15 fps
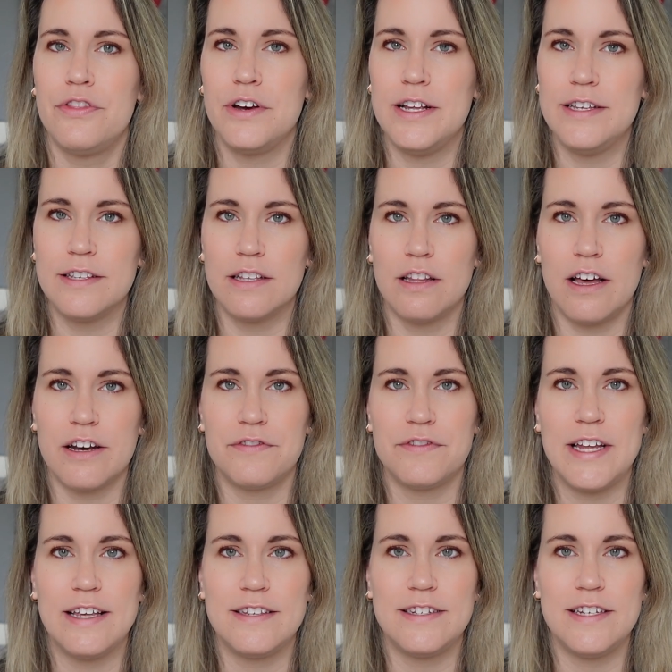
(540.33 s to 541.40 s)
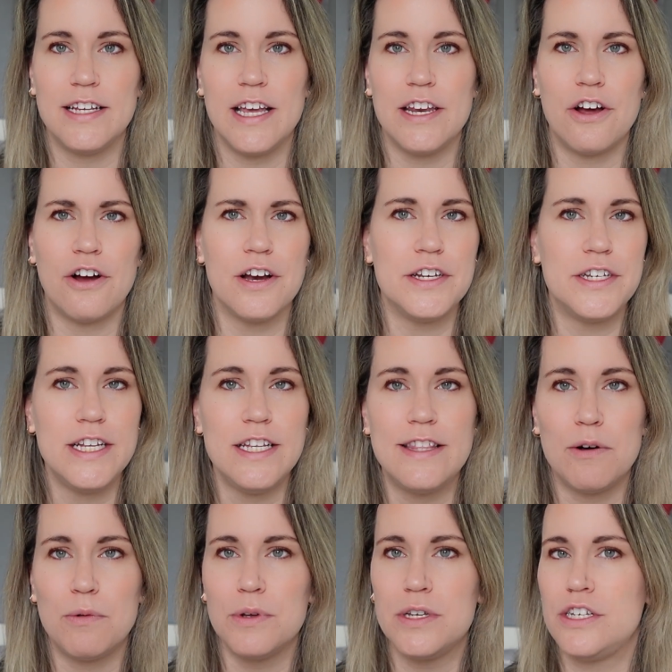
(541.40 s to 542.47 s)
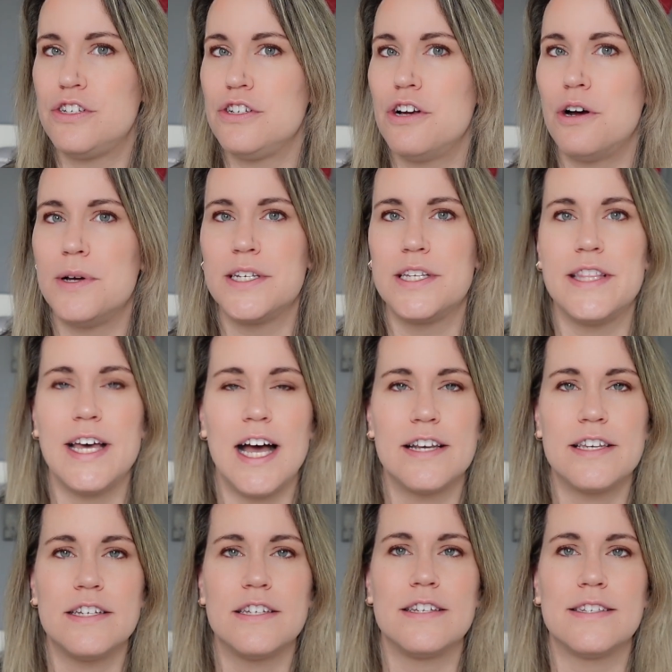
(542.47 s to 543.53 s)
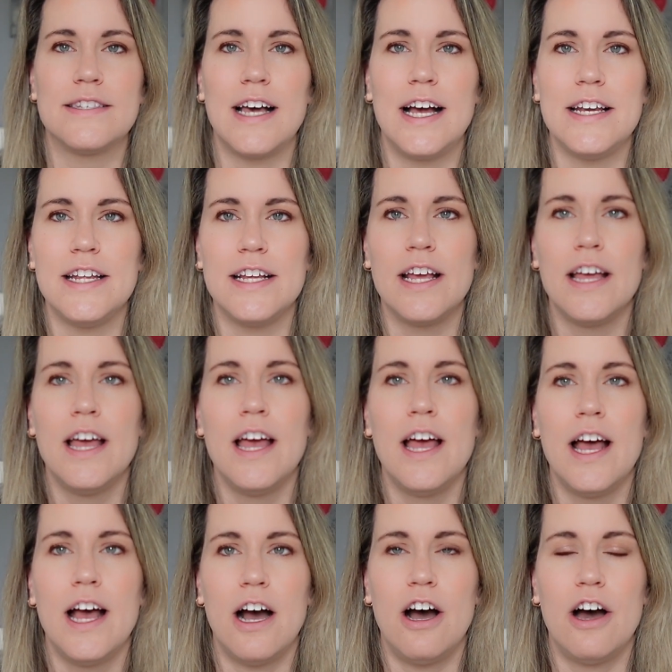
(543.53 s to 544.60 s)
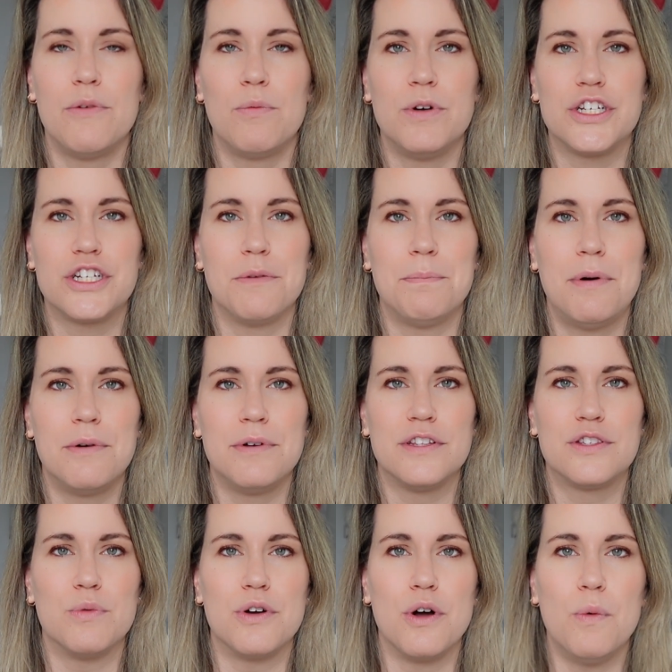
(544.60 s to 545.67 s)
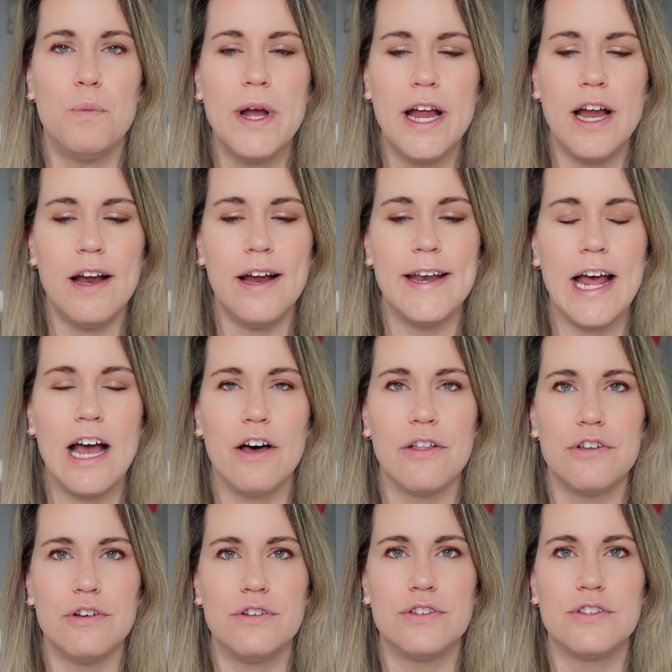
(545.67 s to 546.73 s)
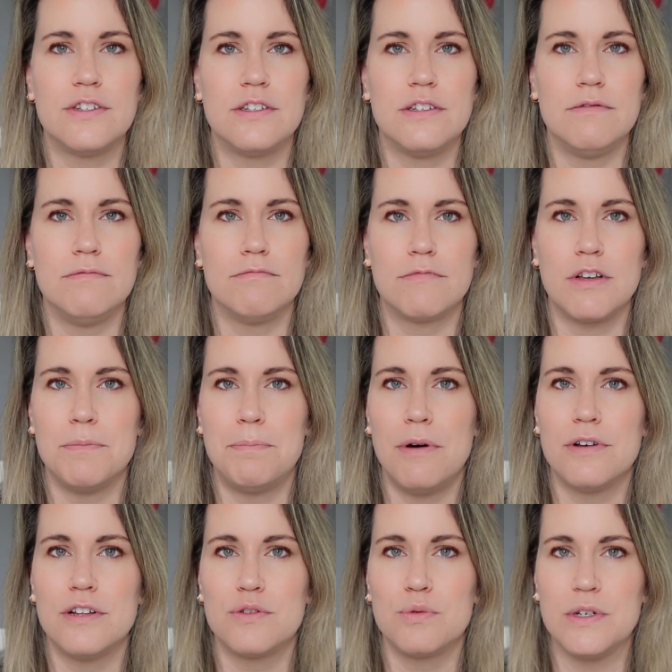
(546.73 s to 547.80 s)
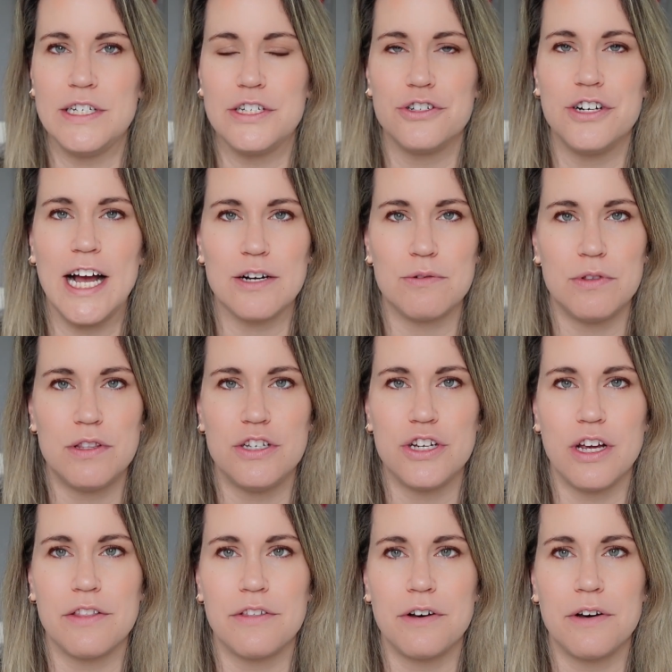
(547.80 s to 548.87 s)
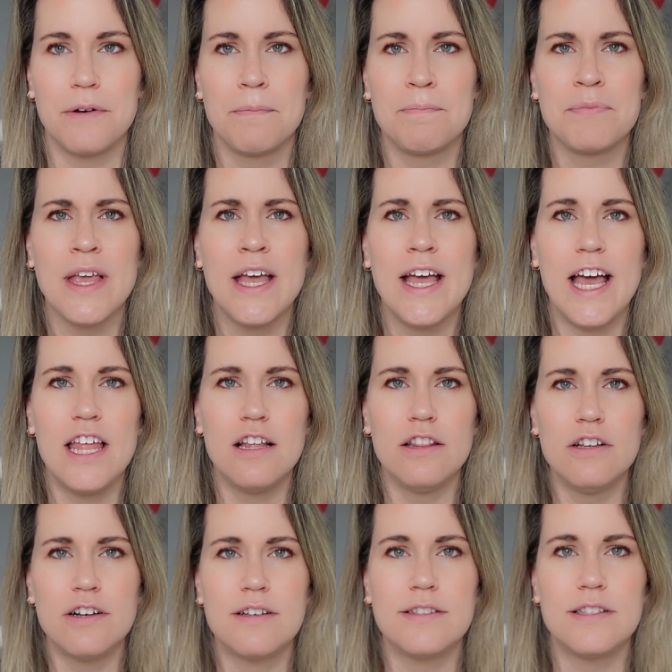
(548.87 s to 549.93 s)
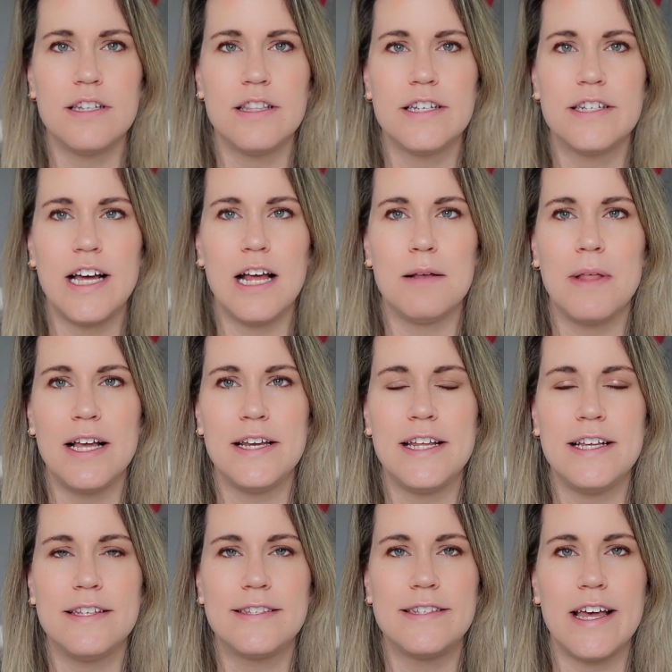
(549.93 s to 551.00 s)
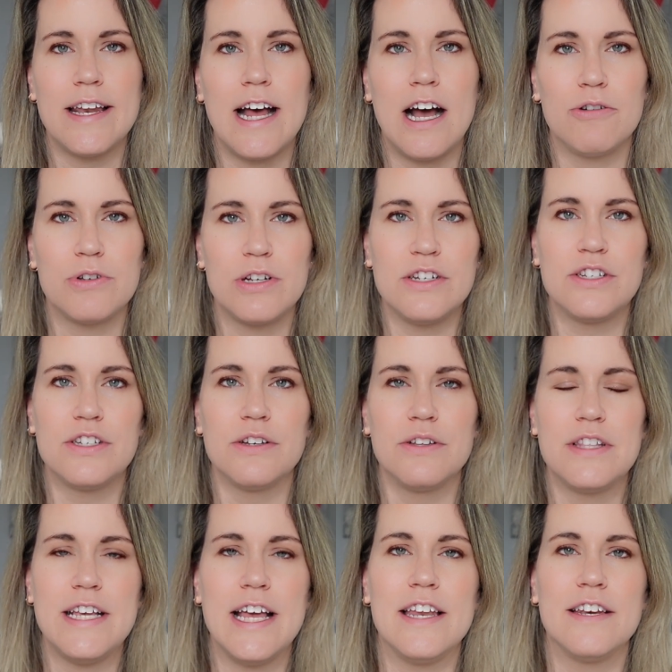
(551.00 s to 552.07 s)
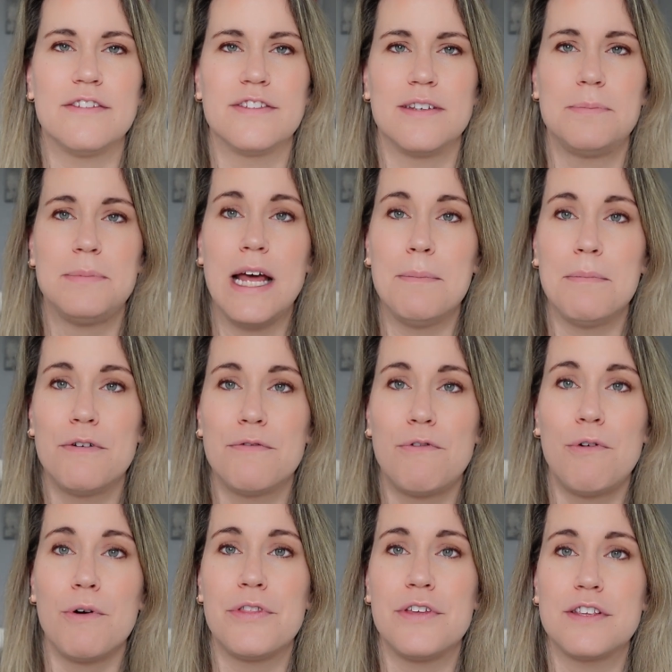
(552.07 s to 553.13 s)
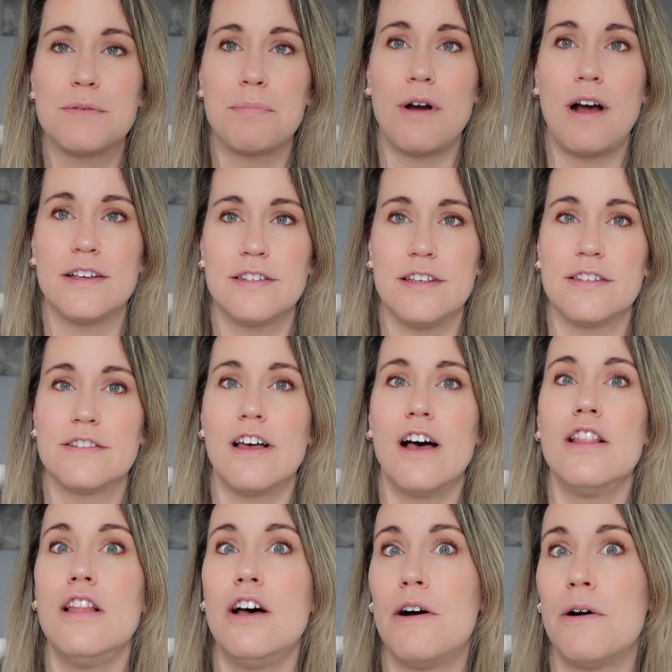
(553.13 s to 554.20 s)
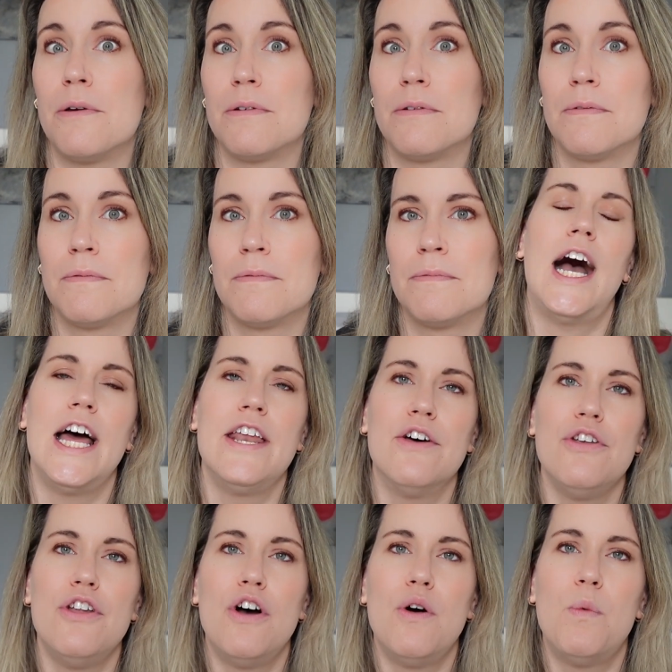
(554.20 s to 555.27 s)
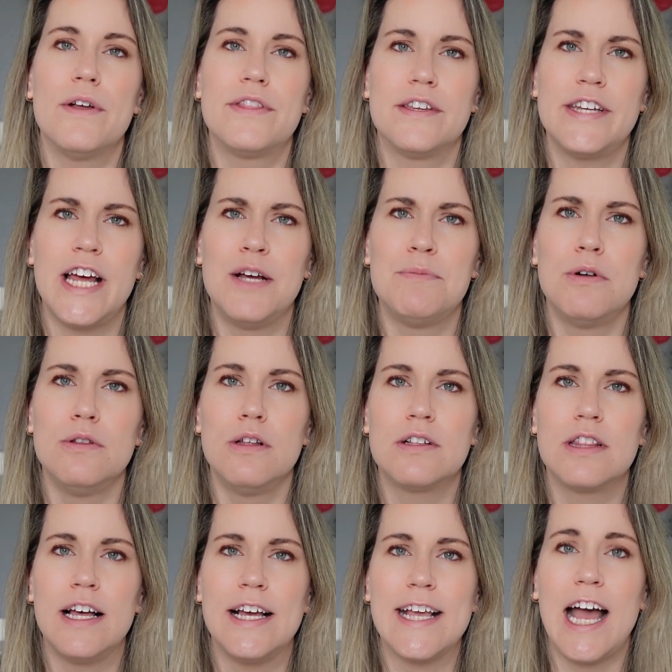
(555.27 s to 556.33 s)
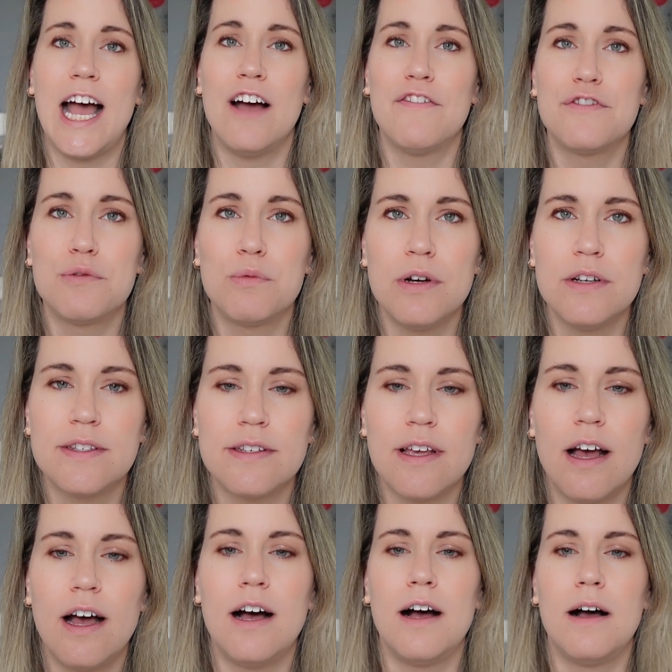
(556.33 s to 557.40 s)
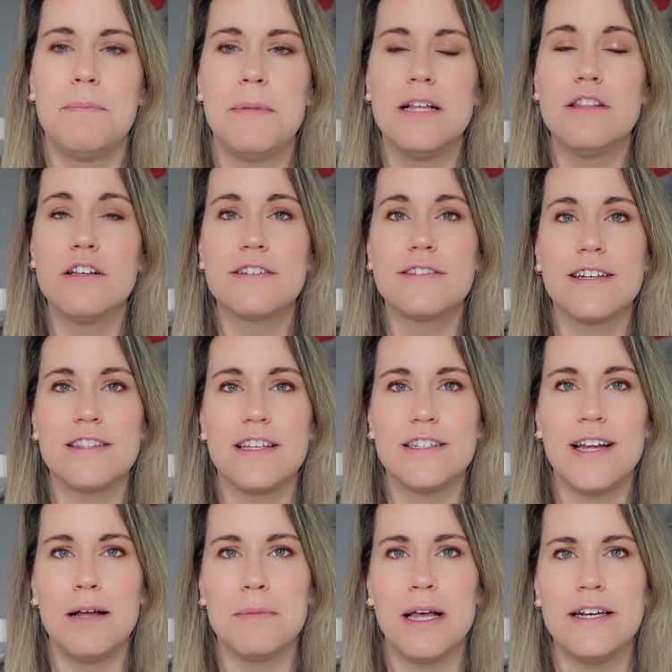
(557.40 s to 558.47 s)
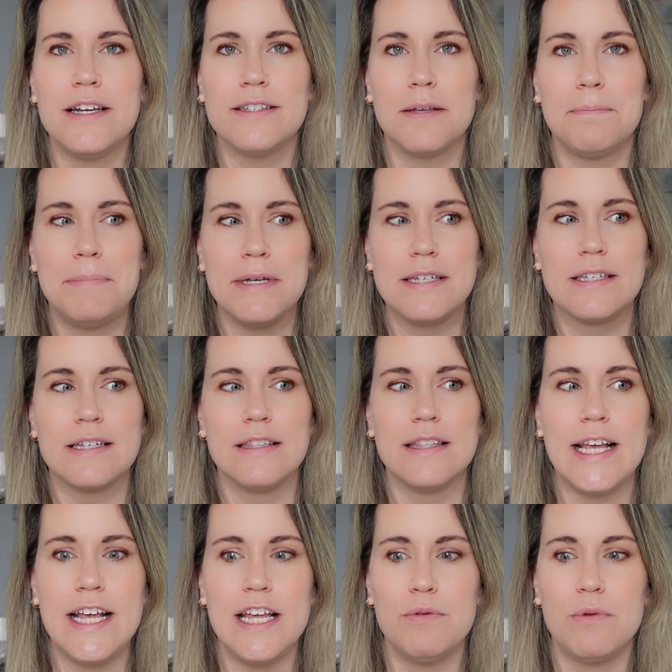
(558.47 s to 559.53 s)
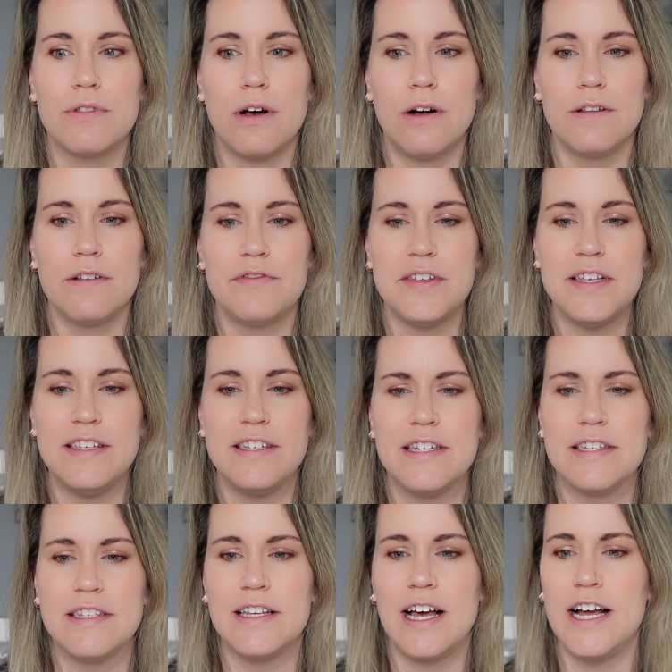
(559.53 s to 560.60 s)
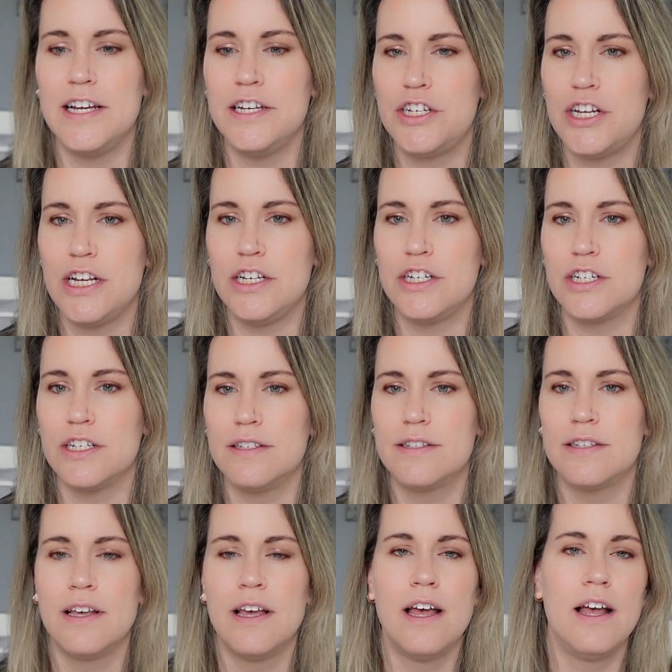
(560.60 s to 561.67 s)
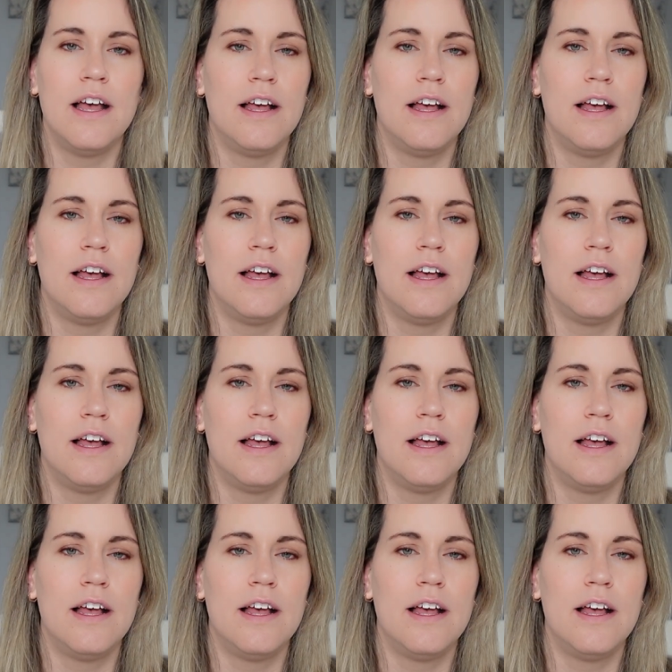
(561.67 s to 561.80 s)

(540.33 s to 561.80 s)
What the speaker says: There is a lot of testing in R&D that will need to go into that and deciding on which components will go where and how those components will interact with each other. And it looks to the timeline is set out until the end of September for this process alone. I don't know what the time will look like afterwards. It looks like the timeline is a bit delayed with all of these design changes.